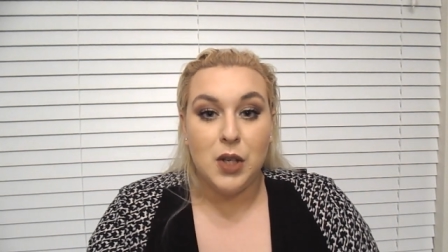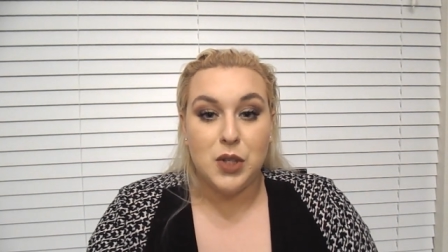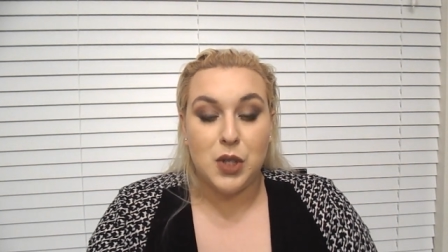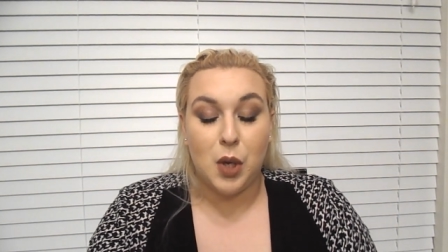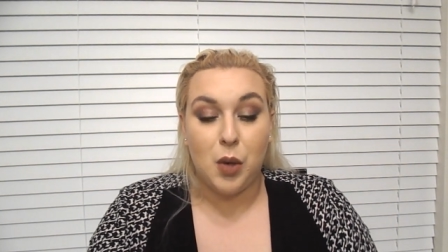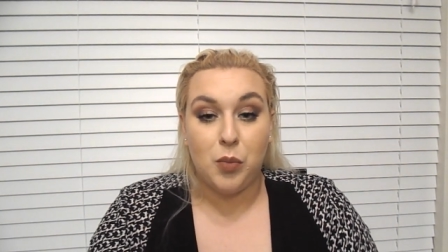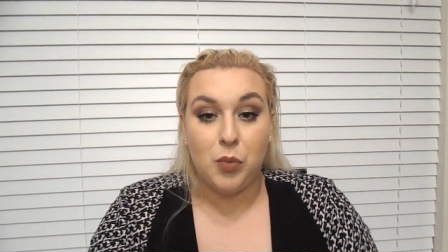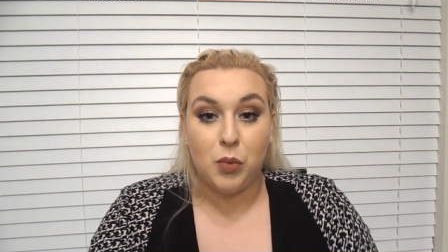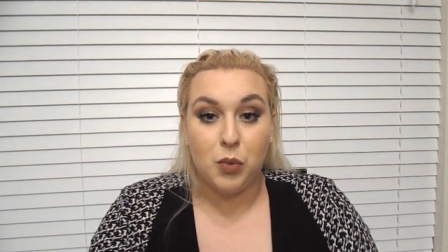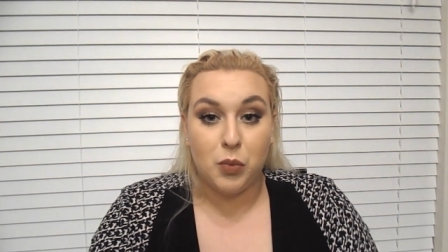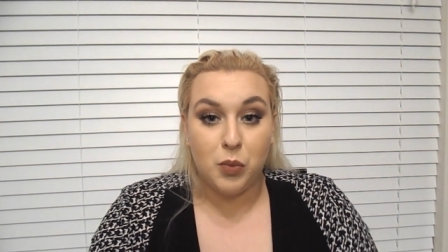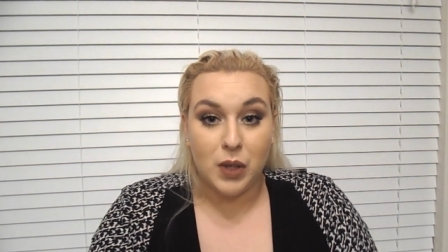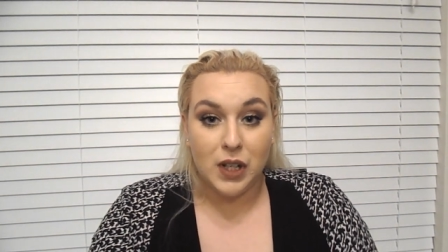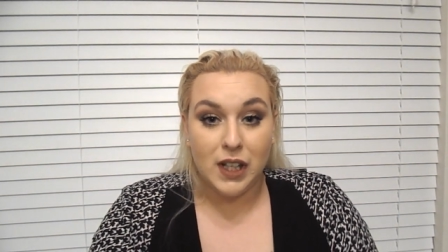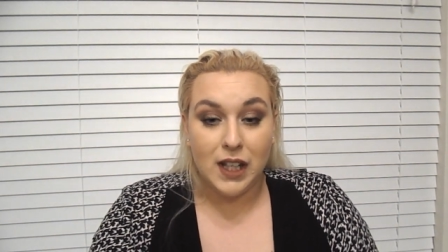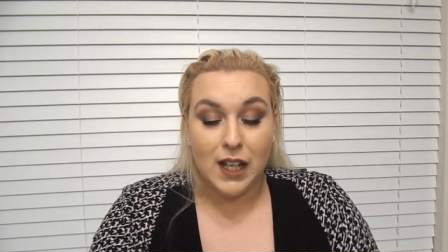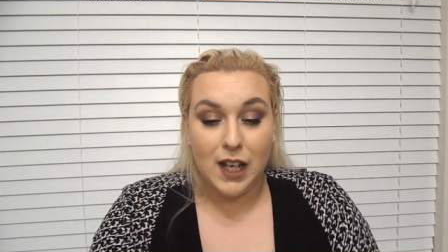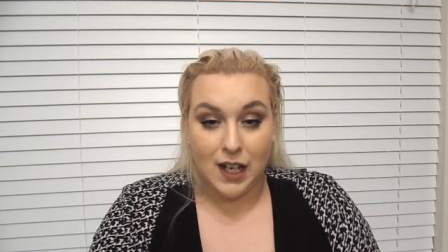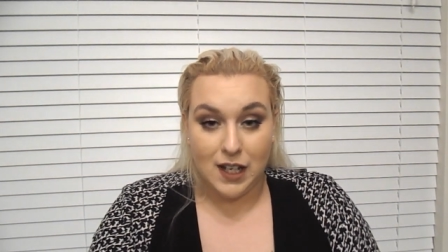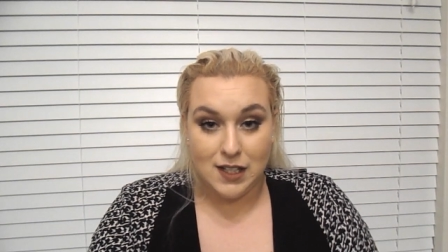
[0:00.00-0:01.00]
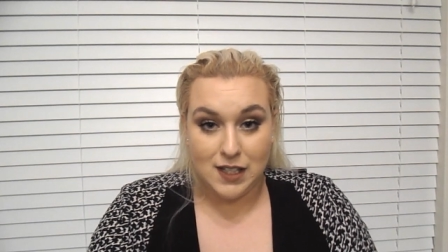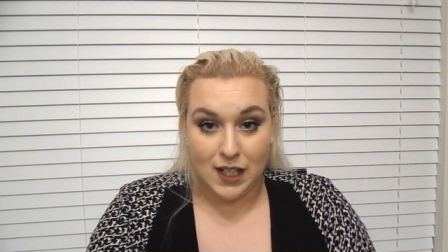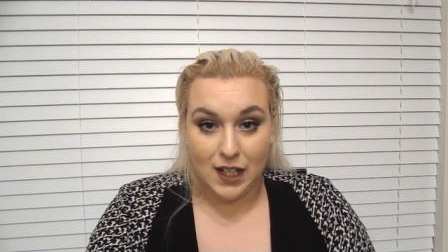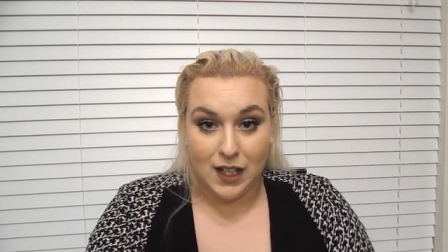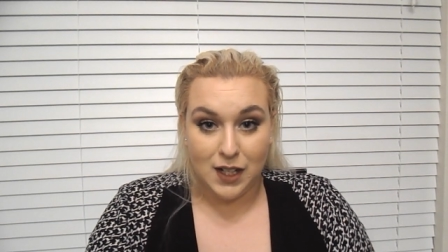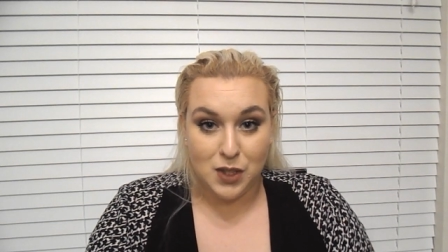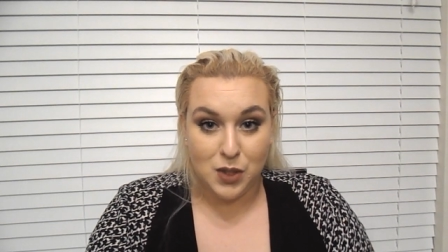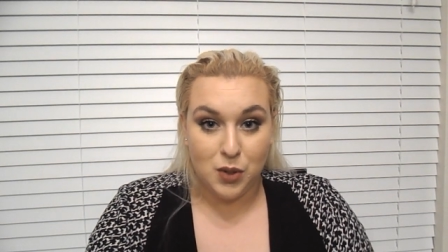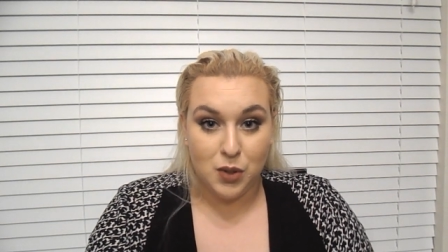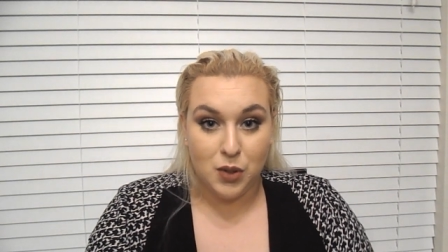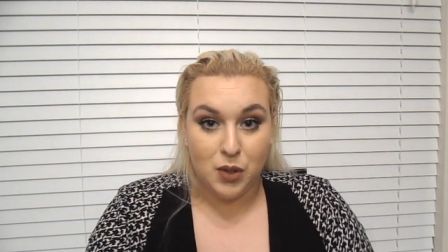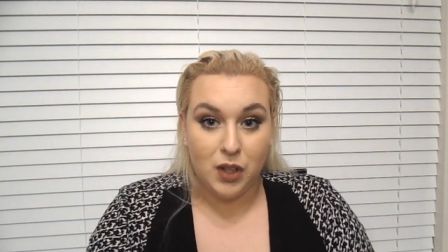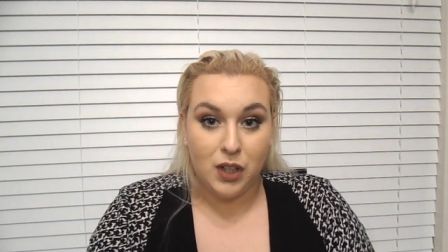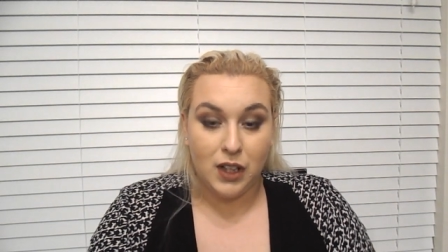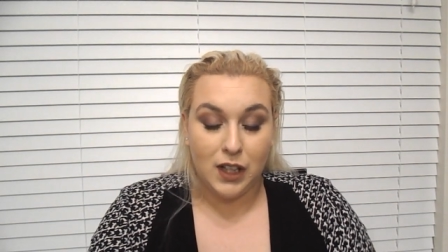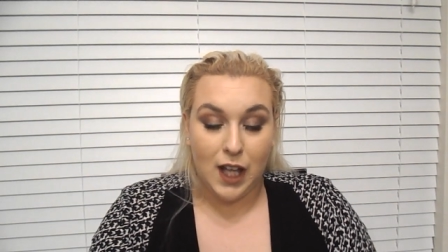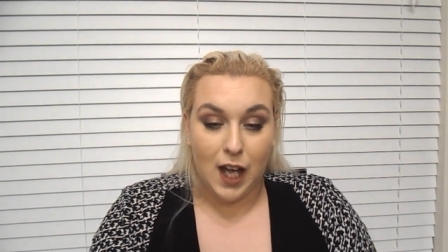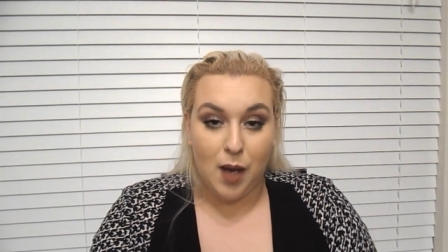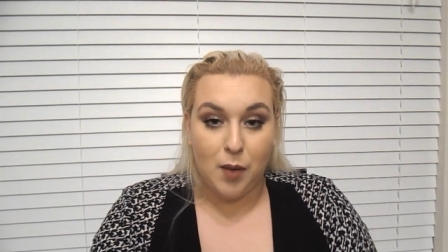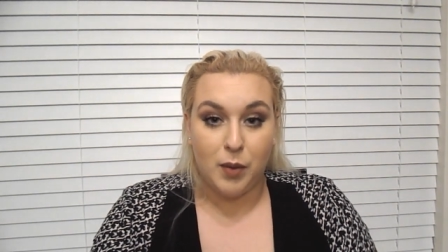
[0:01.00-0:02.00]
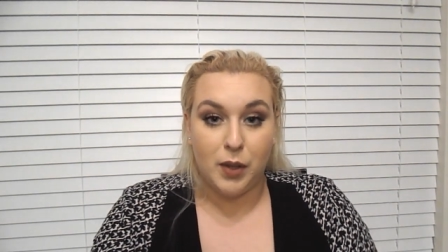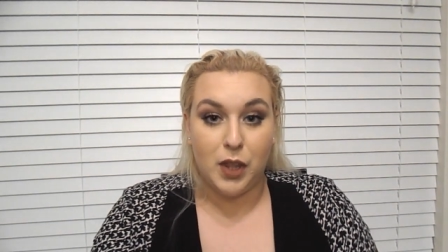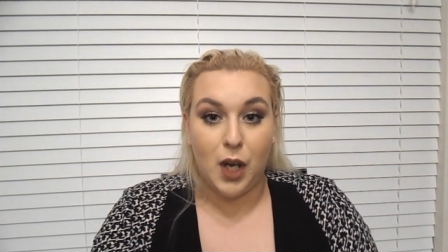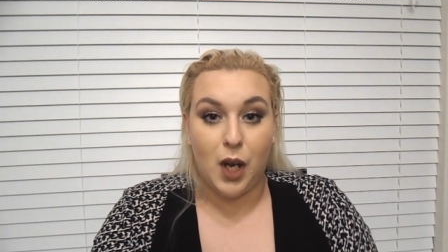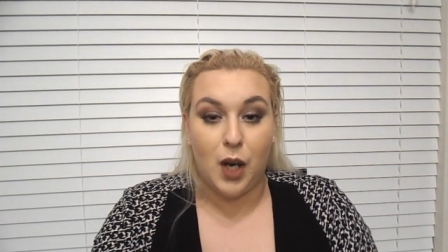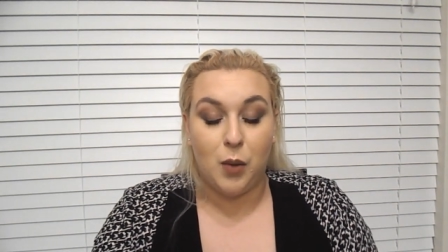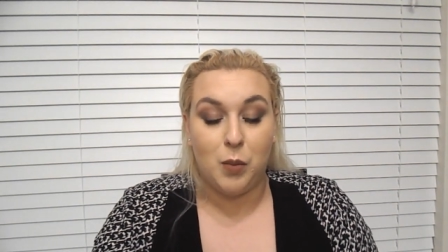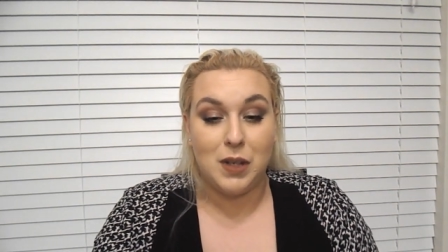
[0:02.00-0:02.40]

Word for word: So I'm really excited to collab with her.